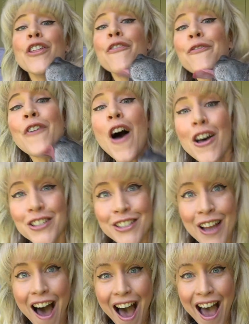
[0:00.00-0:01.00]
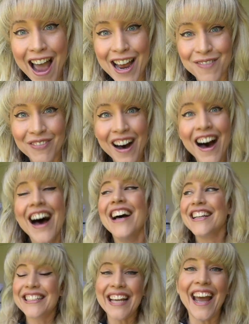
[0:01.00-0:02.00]
the first time
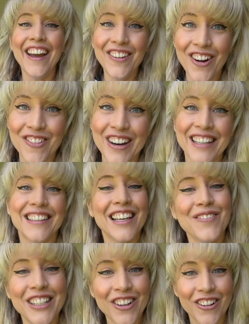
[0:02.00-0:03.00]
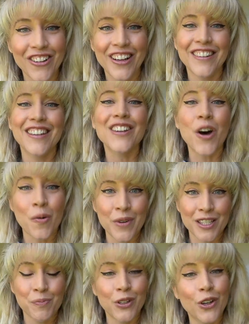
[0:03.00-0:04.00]
cannot wait. Let me know in the
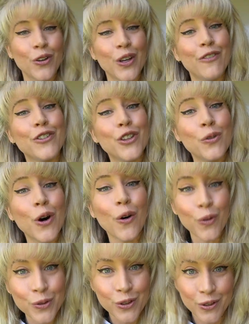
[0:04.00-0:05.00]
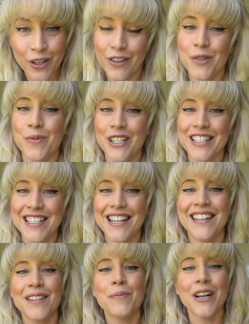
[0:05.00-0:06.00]
comments below if you are also going to be
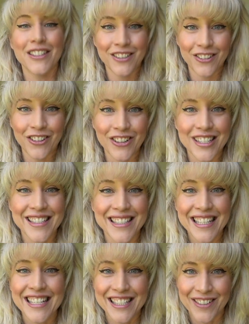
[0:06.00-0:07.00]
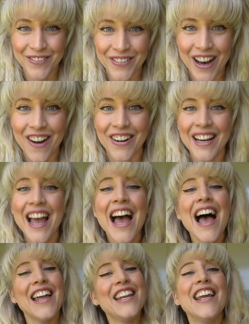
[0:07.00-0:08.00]
attending the Barcelona City Safari
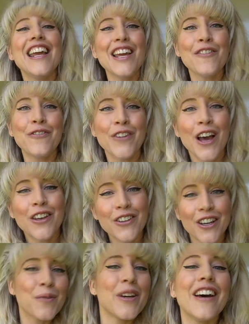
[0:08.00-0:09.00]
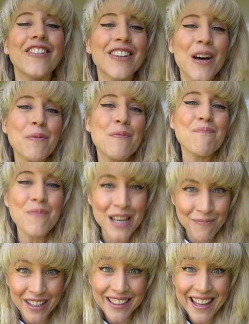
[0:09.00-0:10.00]
and if you're going to be able to come and
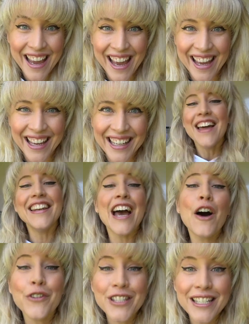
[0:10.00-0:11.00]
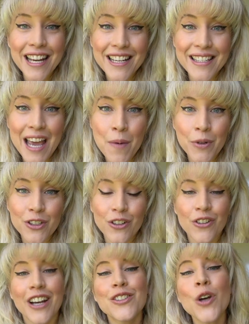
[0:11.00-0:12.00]
meet me there. Now for today's
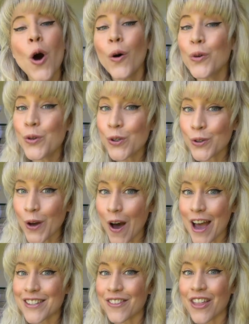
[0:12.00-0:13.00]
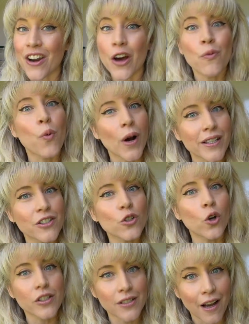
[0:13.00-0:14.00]
episode, I told you guys that I was
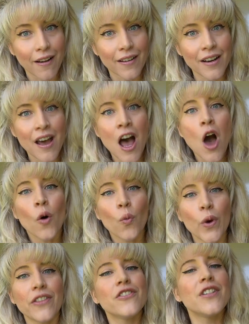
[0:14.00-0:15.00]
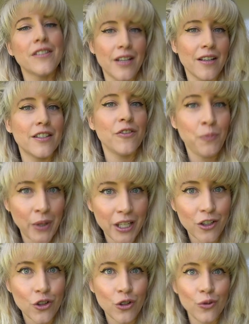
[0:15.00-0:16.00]
not done with Detective
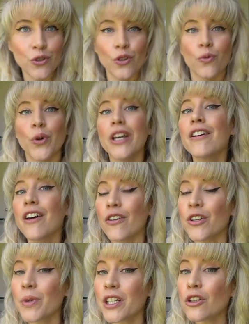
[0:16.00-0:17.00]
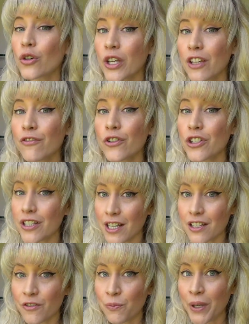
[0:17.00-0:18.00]
Pikachu. So we are going to be looking for
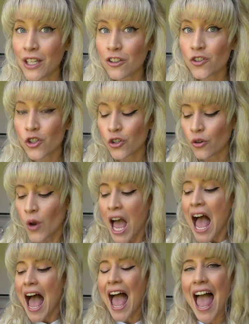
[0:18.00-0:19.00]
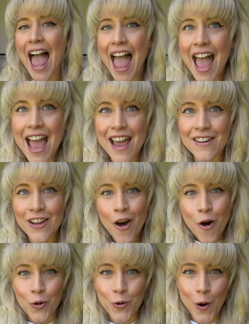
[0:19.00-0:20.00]
Detective Pikachu and
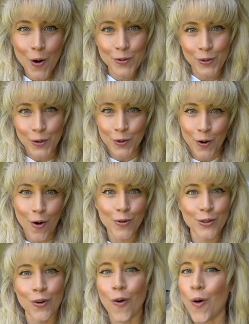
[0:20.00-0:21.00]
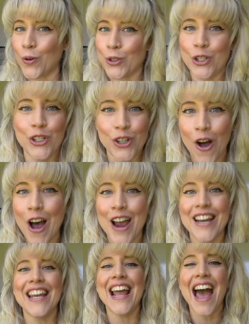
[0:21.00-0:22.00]
Guzzy Guzzlord
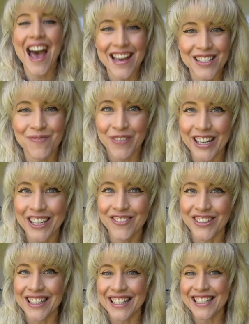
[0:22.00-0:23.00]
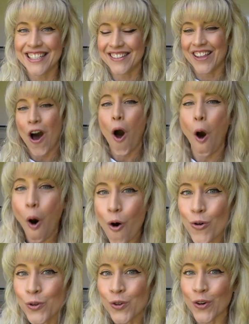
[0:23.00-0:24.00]
Shiny has been released, the
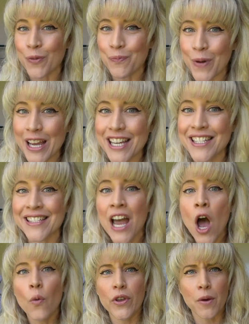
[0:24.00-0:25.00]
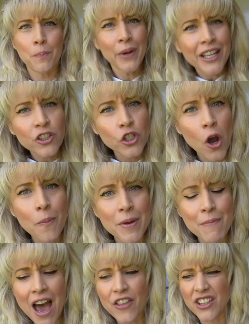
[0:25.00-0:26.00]
Ultra Beast with a big chompy
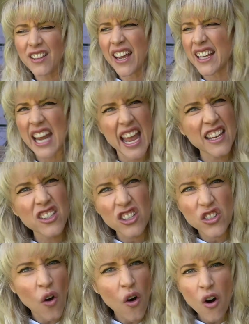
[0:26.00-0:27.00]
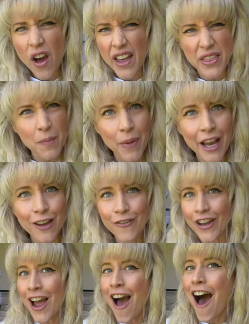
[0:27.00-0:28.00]
mouth and like an exit door at the back of it.